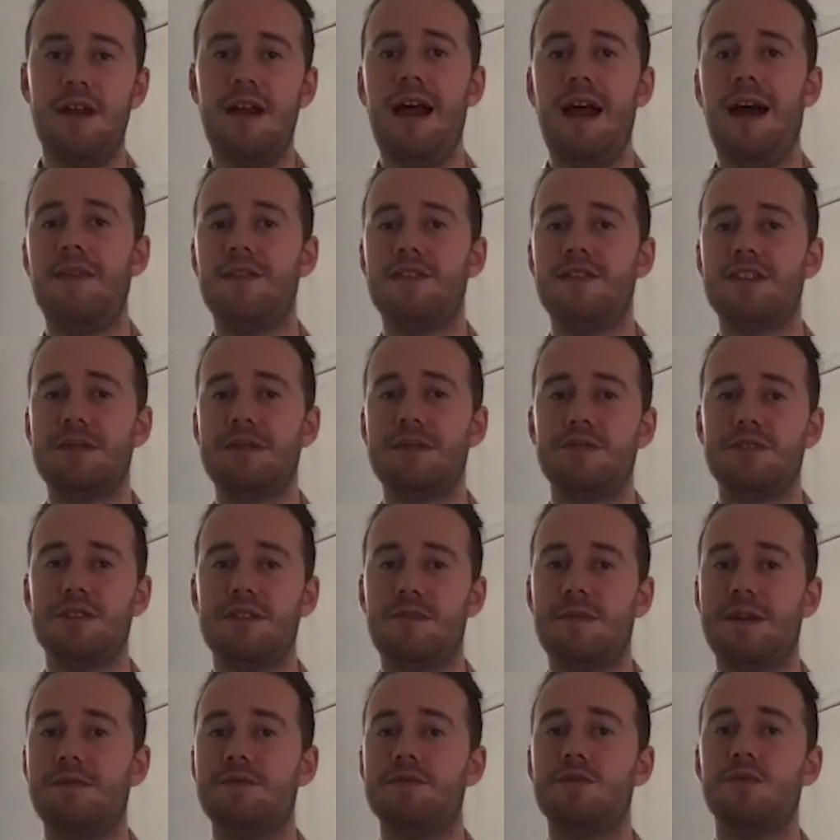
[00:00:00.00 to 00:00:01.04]
and the chatbot's going to
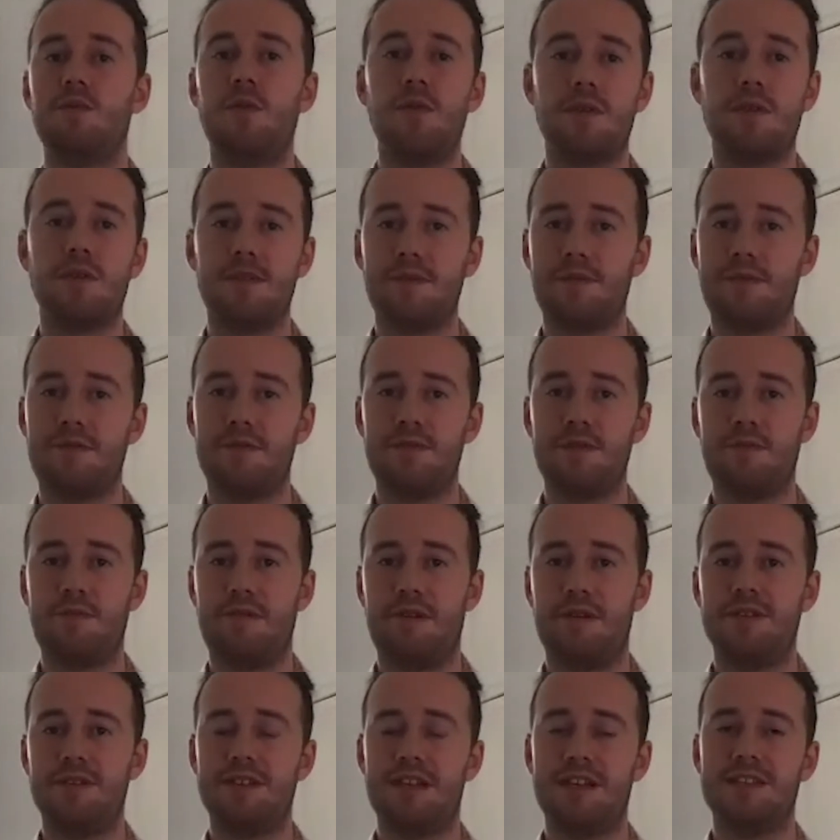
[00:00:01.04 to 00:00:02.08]
be able to walk them through the
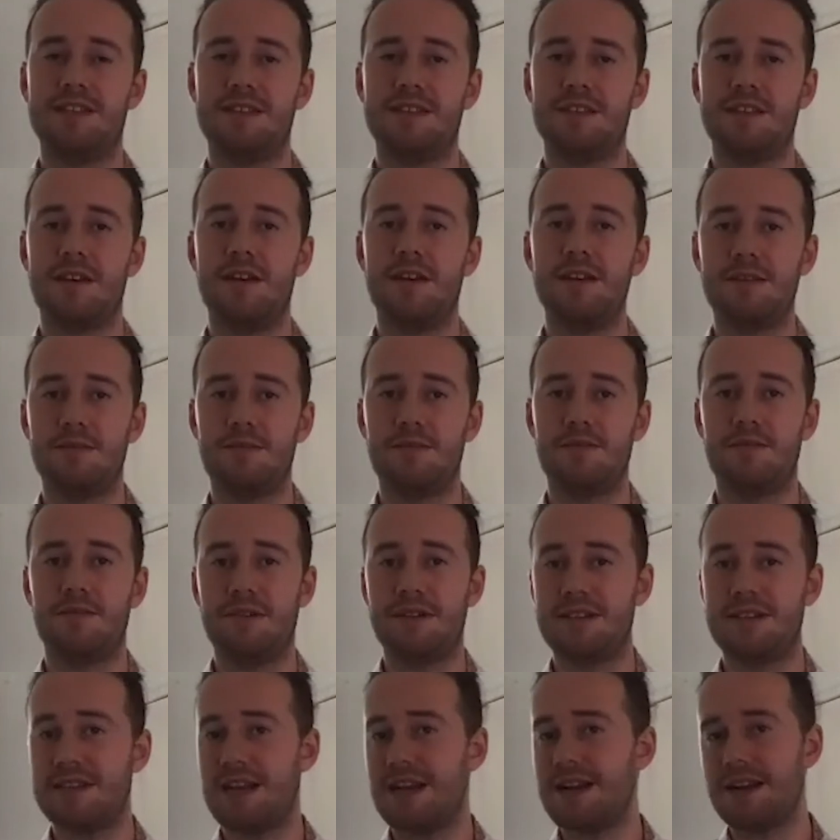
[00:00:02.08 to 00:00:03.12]
process and guide them through
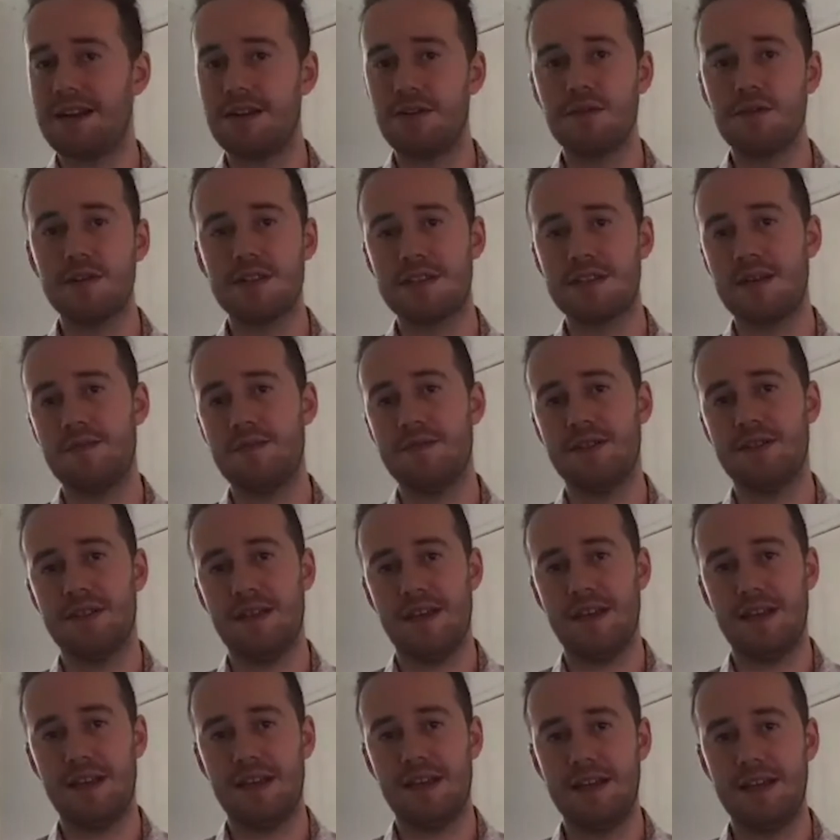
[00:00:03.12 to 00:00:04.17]
exactly all the steps that they
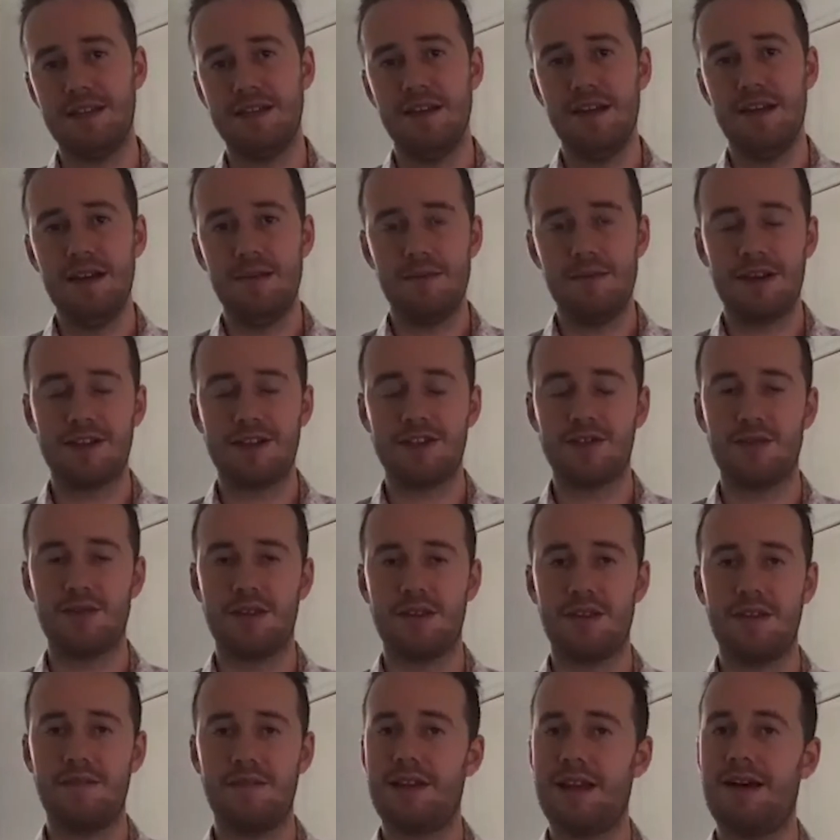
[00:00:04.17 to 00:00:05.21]
need, making sure that
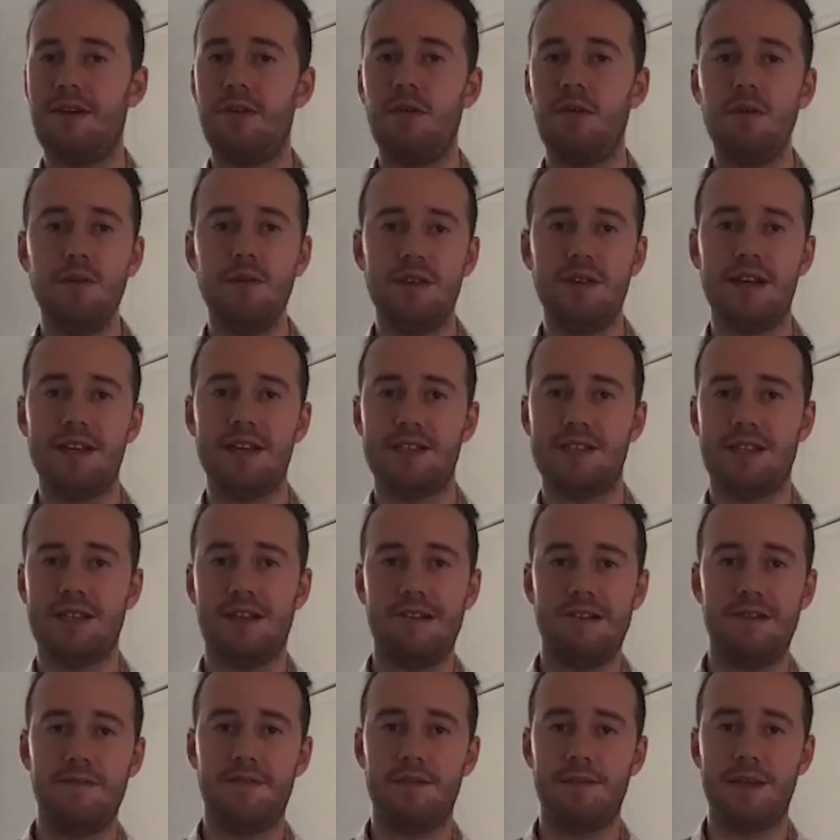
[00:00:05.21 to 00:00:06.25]
they fill out all the necessary
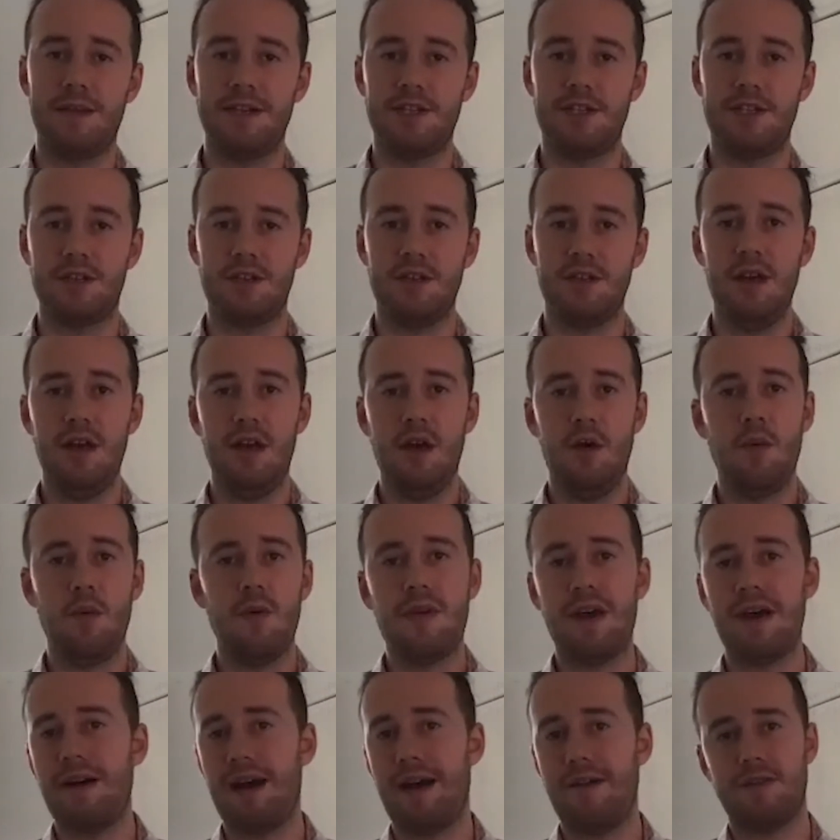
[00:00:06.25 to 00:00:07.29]
information
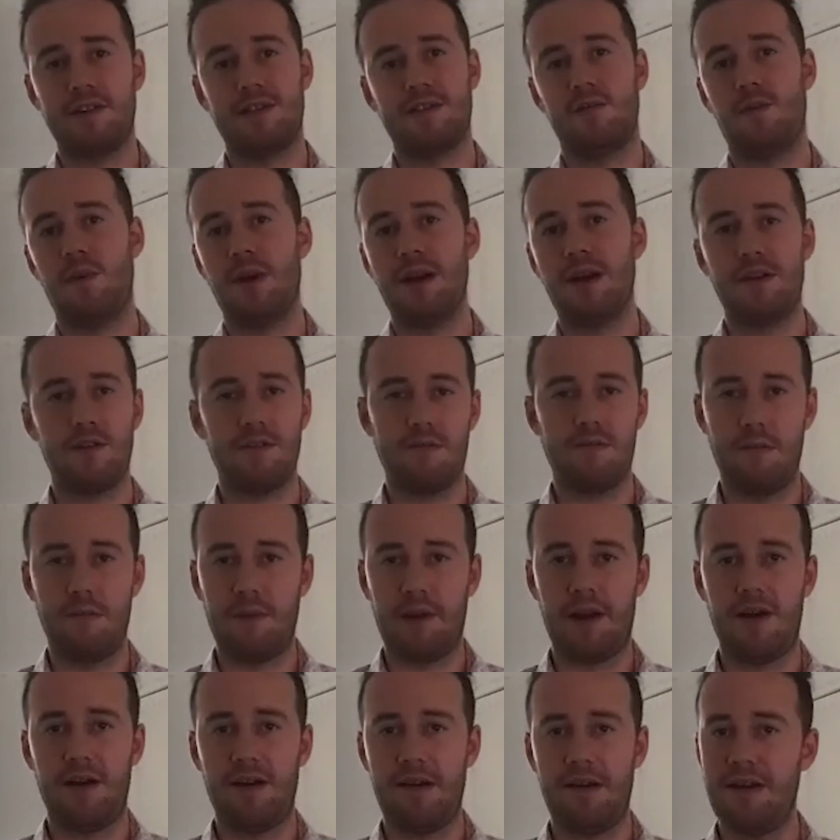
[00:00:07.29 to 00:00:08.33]
without having to wait on a
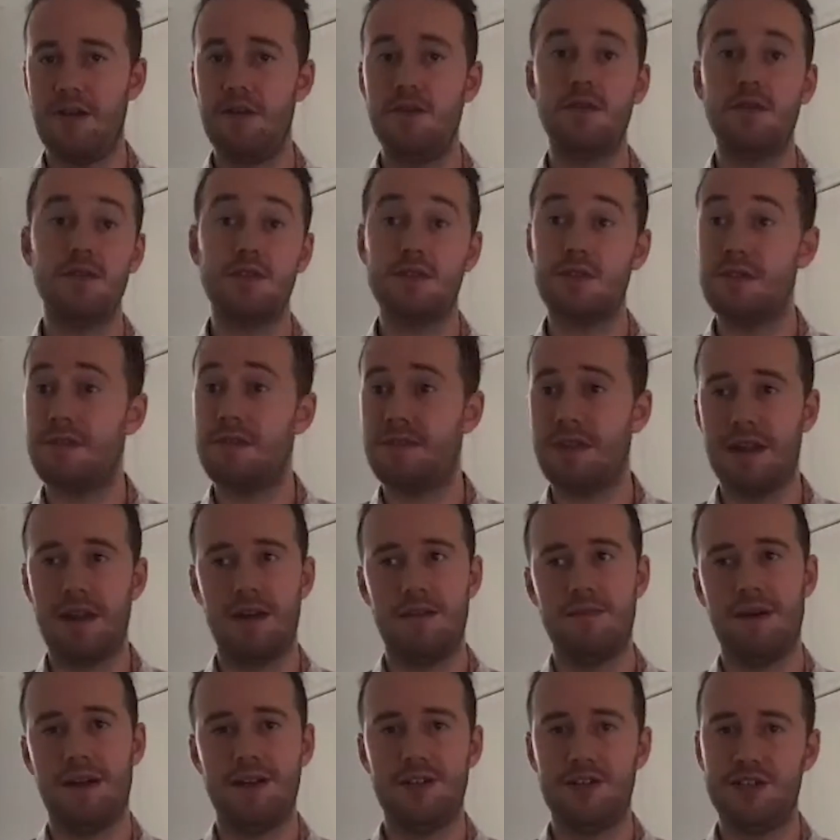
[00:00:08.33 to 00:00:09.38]
reply, not sure if their line
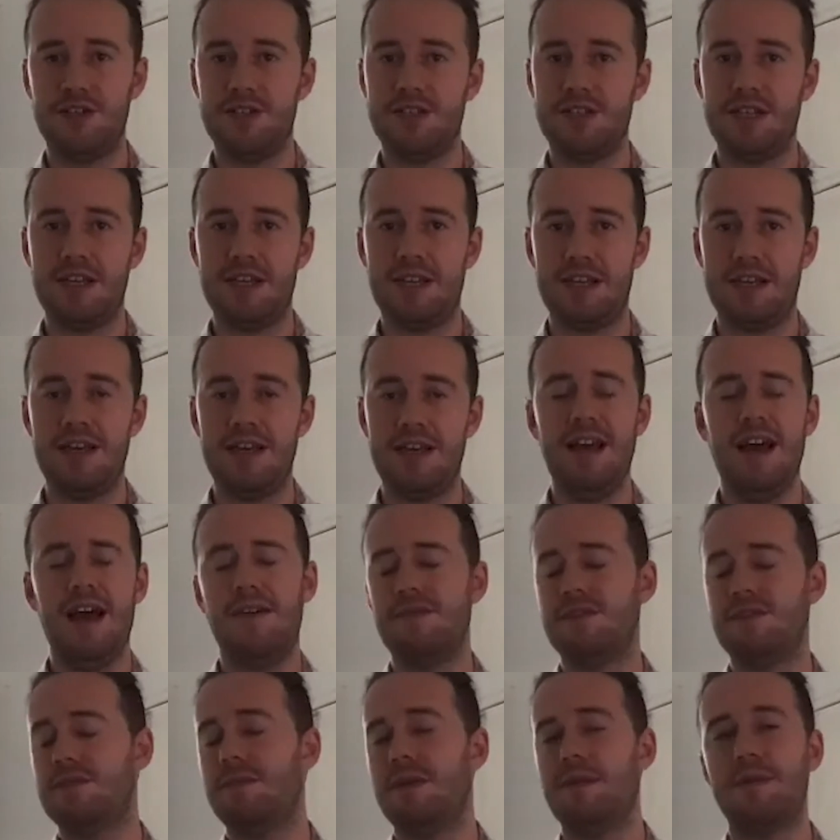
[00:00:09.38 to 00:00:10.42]
manager's seen it,
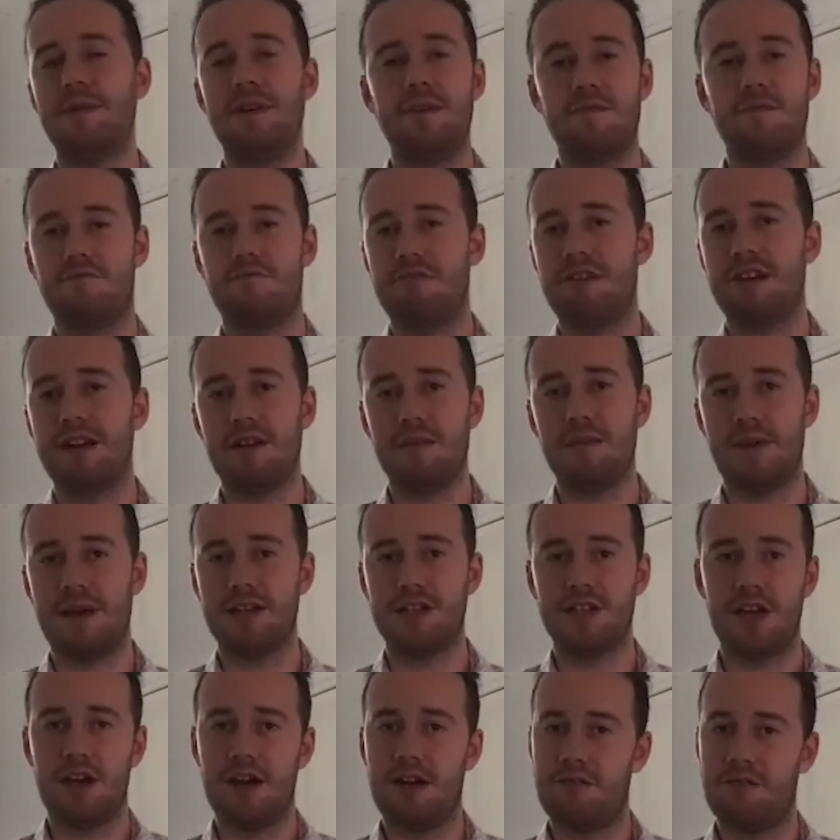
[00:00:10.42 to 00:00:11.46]
having to maybe even ring up
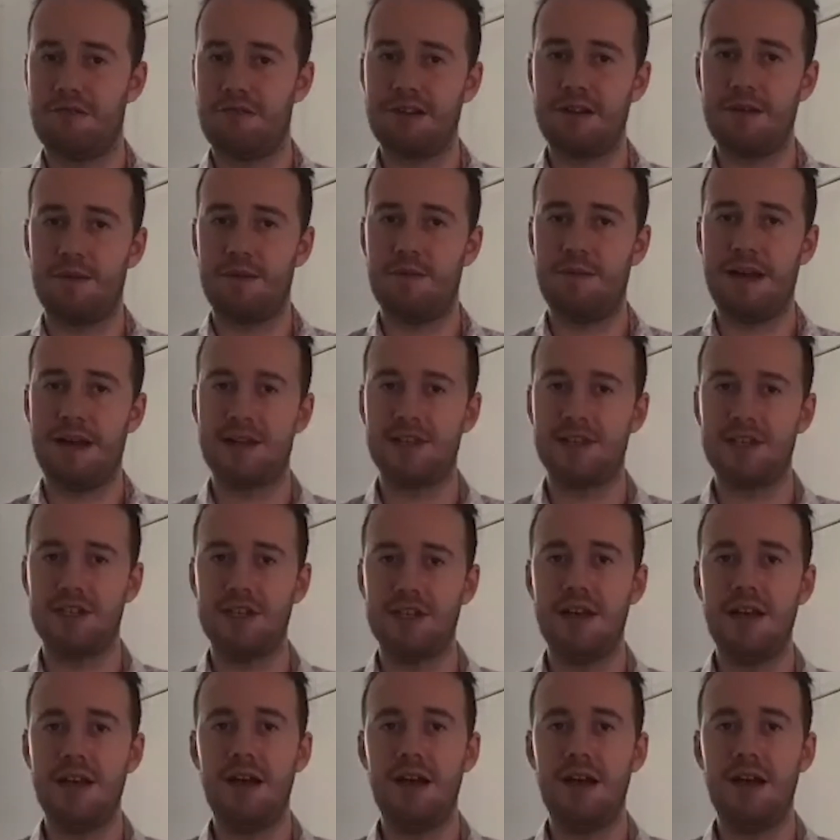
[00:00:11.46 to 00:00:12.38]
HR or ring up a manager.